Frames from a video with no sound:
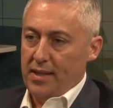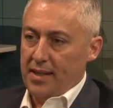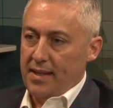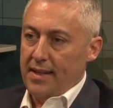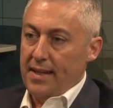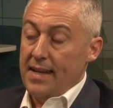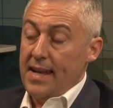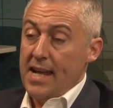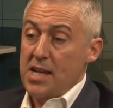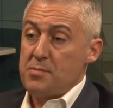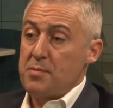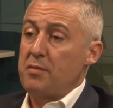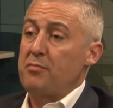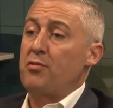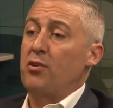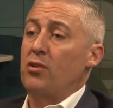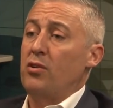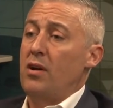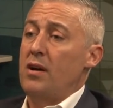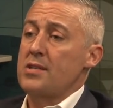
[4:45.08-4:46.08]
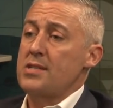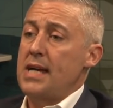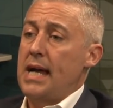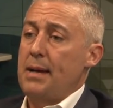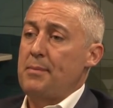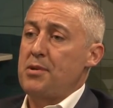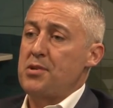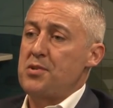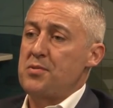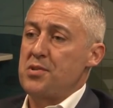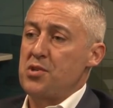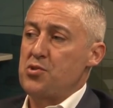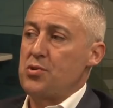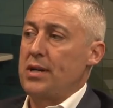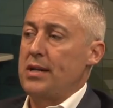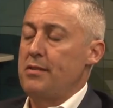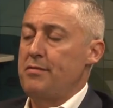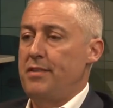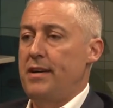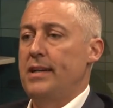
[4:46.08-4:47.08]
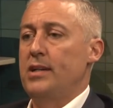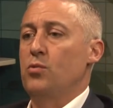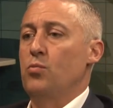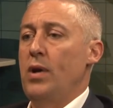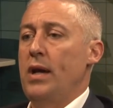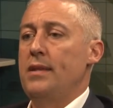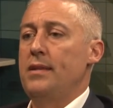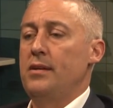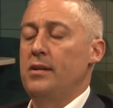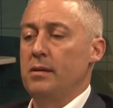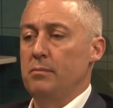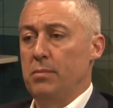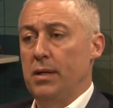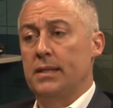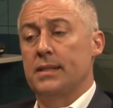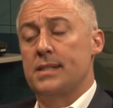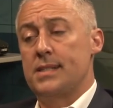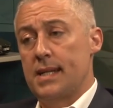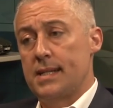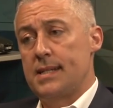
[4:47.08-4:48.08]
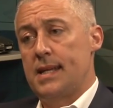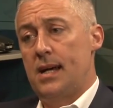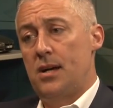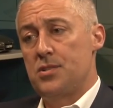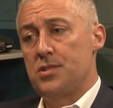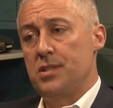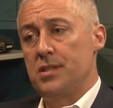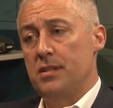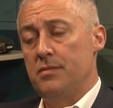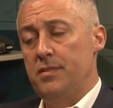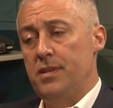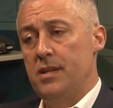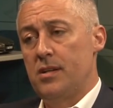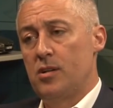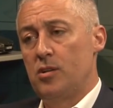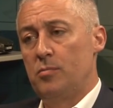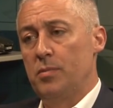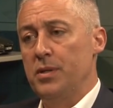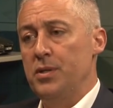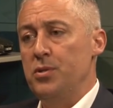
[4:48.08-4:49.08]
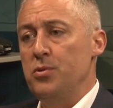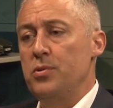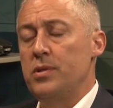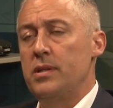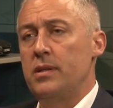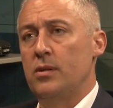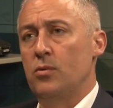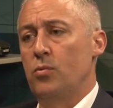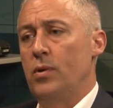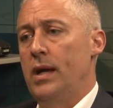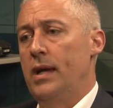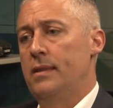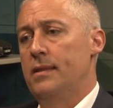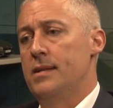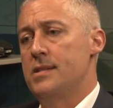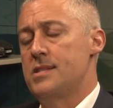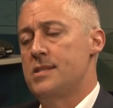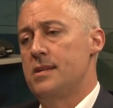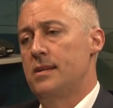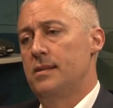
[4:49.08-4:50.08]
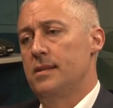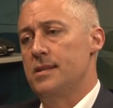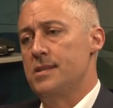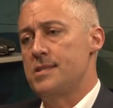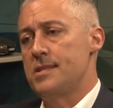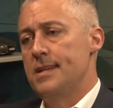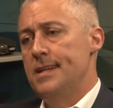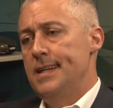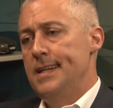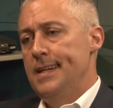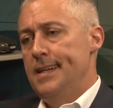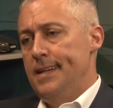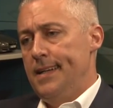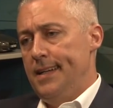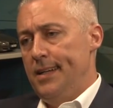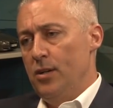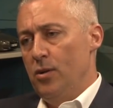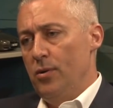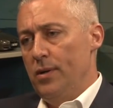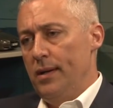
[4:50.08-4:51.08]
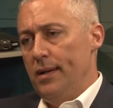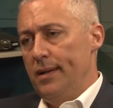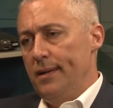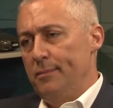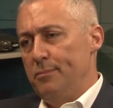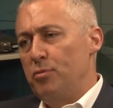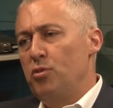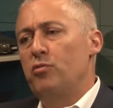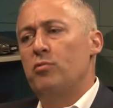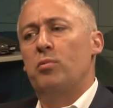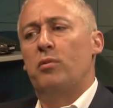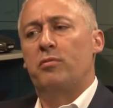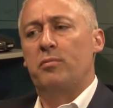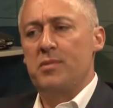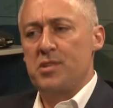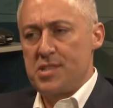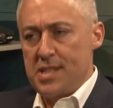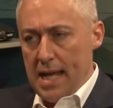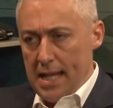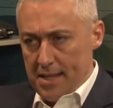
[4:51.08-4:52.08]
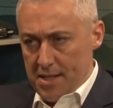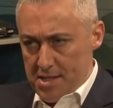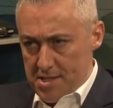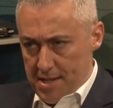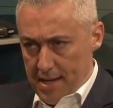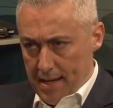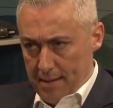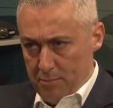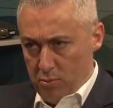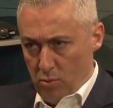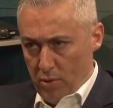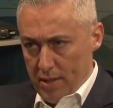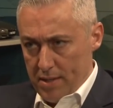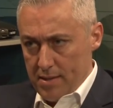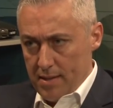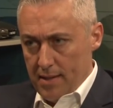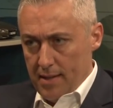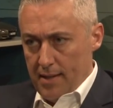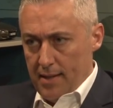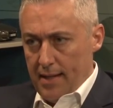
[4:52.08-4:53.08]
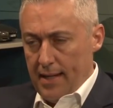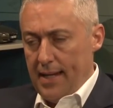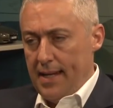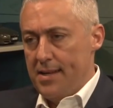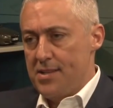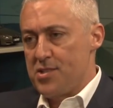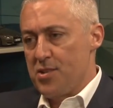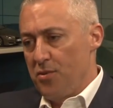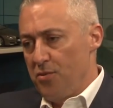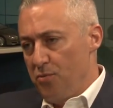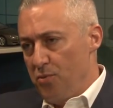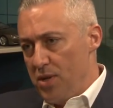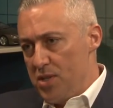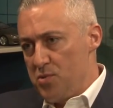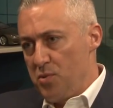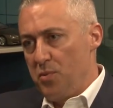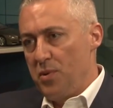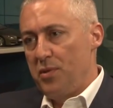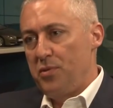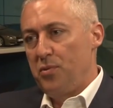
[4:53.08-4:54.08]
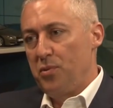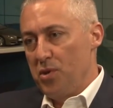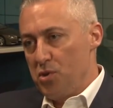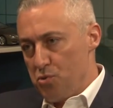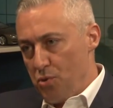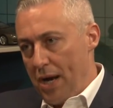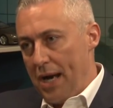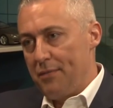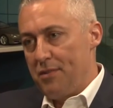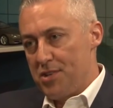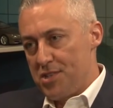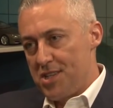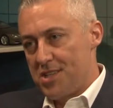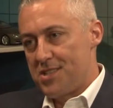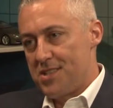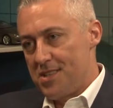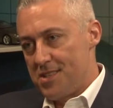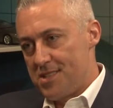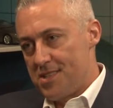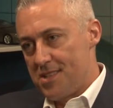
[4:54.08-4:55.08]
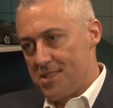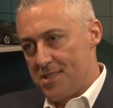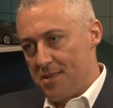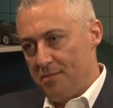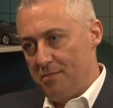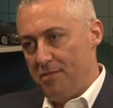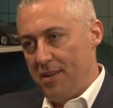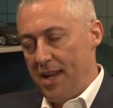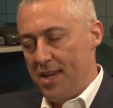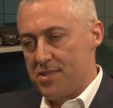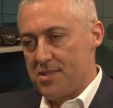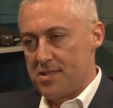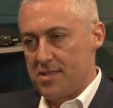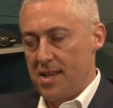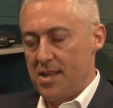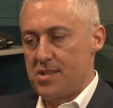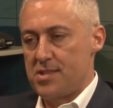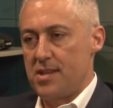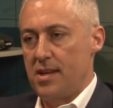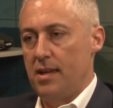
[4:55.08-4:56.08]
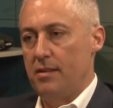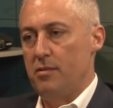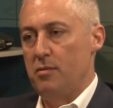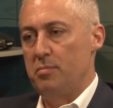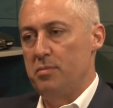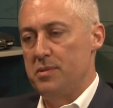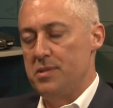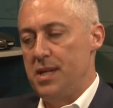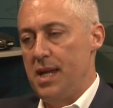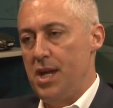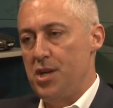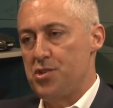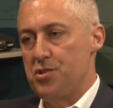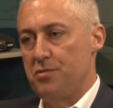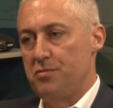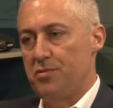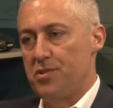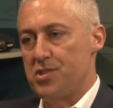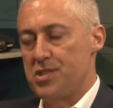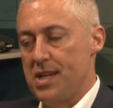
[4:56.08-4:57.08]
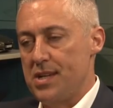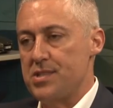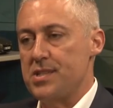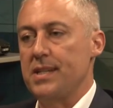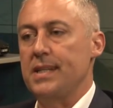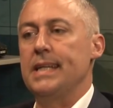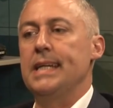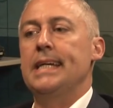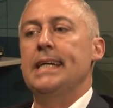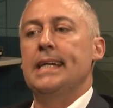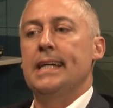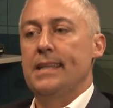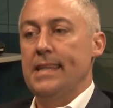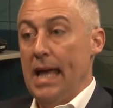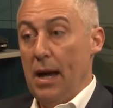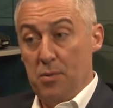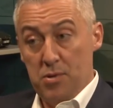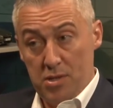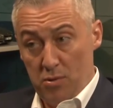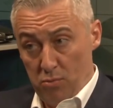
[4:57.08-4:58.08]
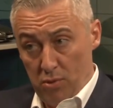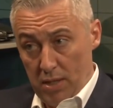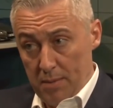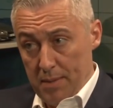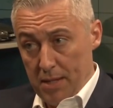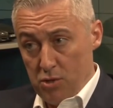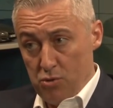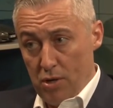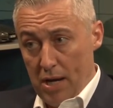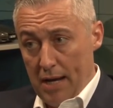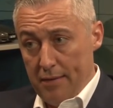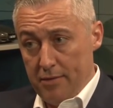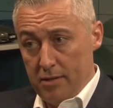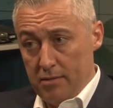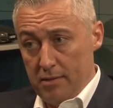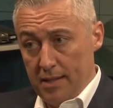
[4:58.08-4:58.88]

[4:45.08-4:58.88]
And, it has been for a long time in terms of trying to find a way that you can bring the technology in the vehicle, but do it in a way that still is, you know, provable from a styling standpoint. And so as we went through the driver assistance system phases, let's say, of implementation for sensing, that was a really big driver.